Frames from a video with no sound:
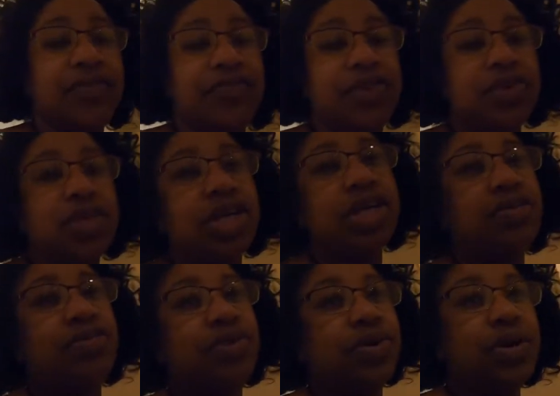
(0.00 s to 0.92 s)
If you
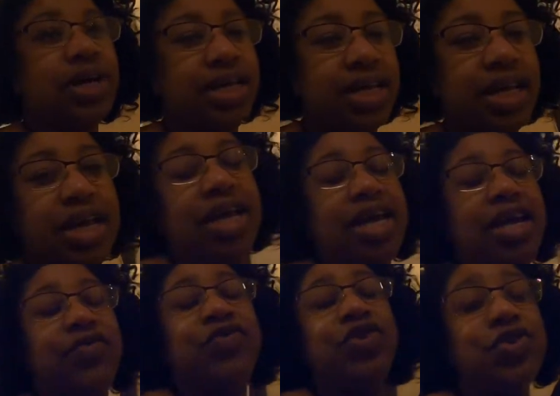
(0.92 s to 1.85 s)
looking for it,
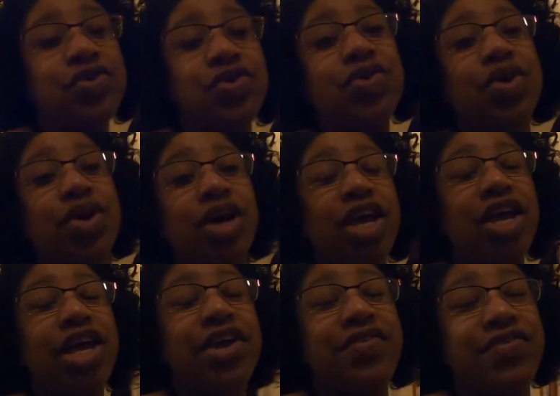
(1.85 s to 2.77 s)
if you
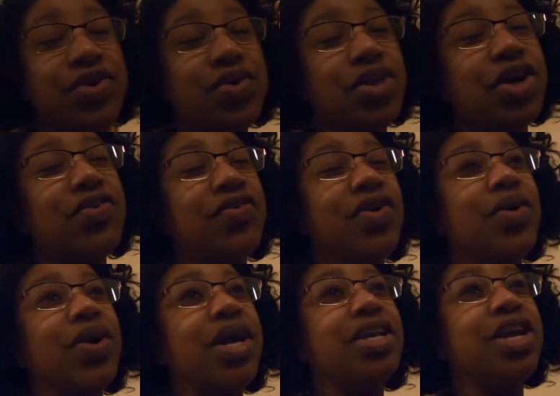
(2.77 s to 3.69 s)
look
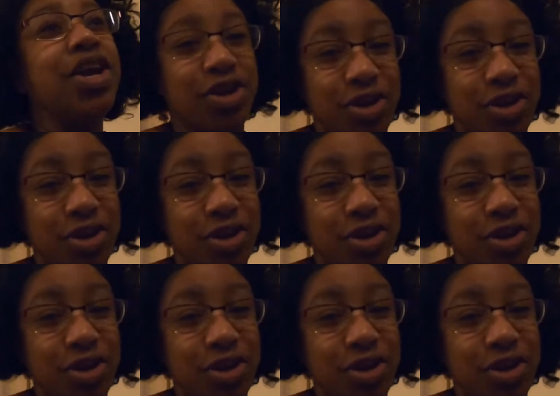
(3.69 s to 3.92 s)
for it,